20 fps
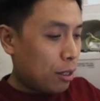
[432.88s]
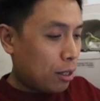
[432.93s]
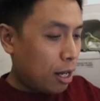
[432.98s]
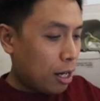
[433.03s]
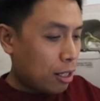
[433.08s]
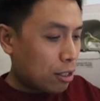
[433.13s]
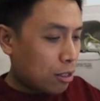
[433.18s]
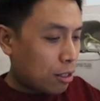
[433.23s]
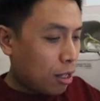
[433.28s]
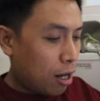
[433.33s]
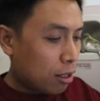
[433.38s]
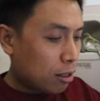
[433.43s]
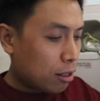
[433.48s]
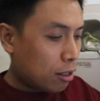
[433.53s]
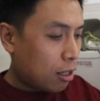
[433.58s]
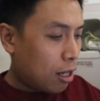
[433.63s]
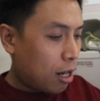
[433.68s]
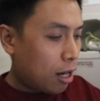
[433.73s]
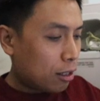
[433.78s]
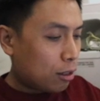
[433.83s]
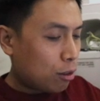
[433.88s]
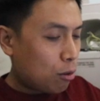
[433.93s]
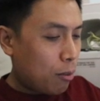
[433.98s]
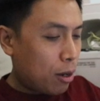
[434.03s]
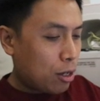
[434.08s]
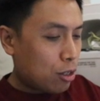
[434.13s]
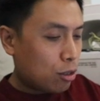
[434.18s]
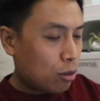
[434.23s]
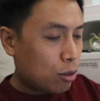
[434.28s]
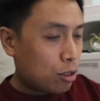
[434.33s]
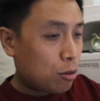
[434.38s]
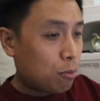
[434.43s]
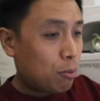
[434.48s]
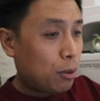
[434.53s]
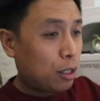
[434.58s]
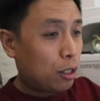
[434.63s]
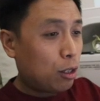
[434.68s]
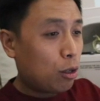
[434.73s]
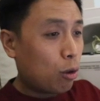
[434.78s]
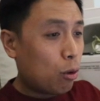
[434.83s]
Next stock that I'd like to mention is
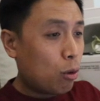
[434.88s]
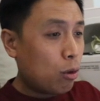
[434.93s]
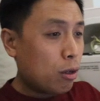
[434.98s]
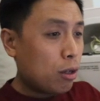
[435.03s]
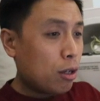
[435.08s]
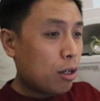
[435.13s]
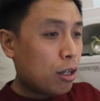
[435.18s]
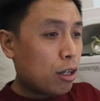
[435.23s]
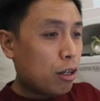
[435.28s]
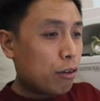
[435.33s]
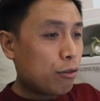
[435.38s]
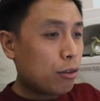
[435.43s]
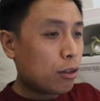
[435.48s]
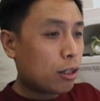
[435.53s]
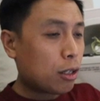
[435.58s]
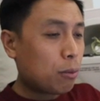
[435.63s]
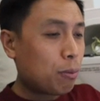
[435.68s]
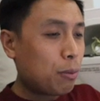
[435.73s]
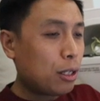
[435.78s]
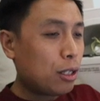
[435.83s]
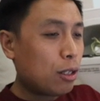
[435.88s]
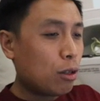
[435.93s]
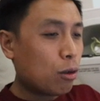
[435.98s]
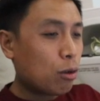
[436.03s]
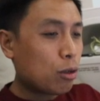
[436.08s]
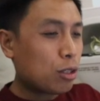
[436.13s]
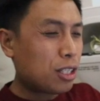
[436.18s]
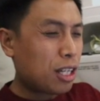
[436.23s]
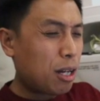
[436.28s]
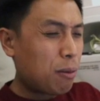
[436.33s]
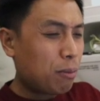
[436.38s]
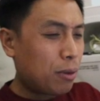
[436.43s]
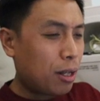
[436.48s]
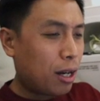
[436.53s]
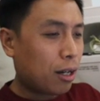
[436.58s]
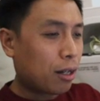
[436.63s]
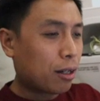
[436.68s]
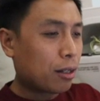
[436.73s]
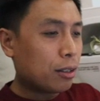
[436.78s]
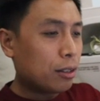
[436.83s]
BDO. If you look at BDO, same
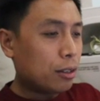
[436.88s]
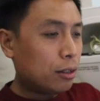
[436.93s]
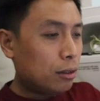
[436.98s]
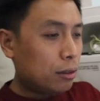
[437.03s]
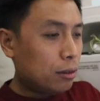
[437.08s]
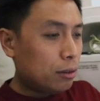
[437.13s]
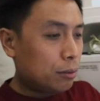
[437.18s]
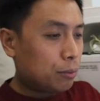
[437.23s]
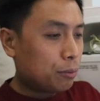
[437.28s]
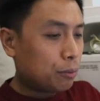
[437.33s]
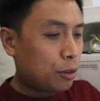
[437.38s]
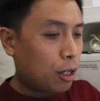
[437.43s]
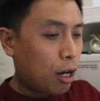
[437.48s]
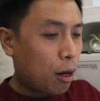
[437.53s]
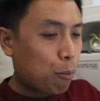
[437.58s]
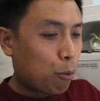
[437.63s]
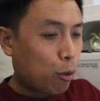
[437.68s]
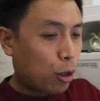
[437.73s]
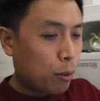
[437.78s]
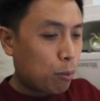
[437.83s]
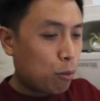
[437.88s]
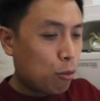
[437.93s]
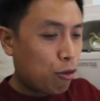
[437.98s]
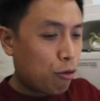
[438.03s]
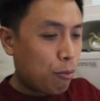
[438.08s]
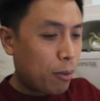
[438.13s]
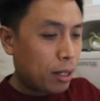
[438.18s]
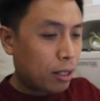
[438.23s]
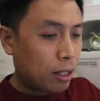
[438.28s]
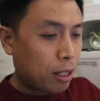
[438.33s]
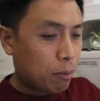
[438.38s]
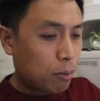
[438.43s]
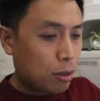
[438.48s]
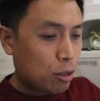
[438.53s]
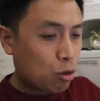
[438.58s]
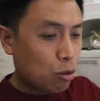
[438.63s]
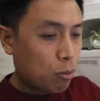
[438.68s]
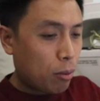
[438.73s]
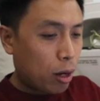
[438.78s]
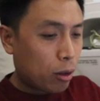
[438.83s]
thing. The upward movement, let me
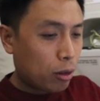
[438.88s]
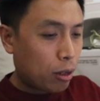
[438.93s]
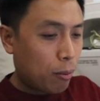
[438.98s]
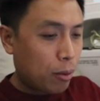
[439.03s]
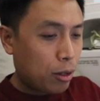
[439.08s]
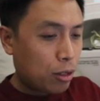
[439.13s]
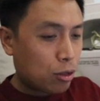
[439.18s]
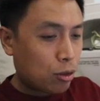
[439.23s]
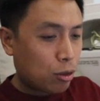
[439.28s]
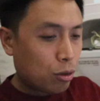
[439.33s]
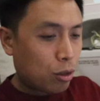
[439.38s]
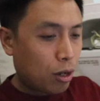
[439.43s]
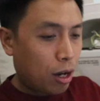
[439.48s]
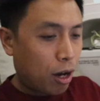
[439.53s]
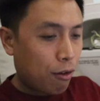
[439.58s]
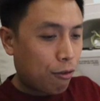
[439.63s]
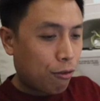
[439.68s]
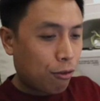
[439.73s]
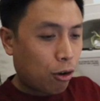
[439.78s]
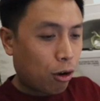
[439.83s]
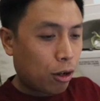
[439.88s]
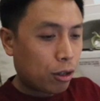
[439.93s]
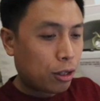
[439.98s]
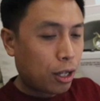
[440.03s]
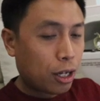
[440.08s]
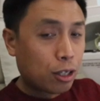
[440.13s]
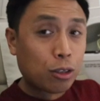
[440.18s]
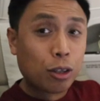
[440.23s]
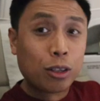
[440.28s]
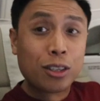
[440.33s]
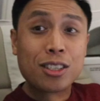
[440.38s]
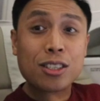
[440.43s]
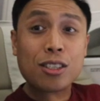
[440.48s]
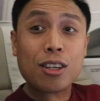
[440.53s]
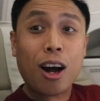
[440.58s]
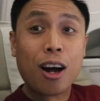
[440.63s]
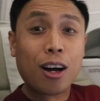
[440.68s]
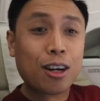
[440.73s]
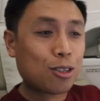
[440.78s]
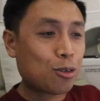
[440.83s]
zoom out a bit so you have context on the
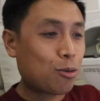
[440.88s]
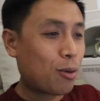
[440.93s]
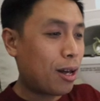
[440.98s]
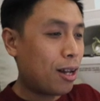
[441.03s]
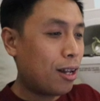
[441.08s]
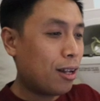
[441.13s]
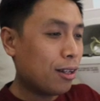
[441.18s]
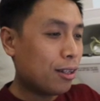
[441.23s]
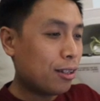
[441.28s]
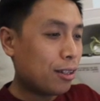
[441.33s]
stock as well.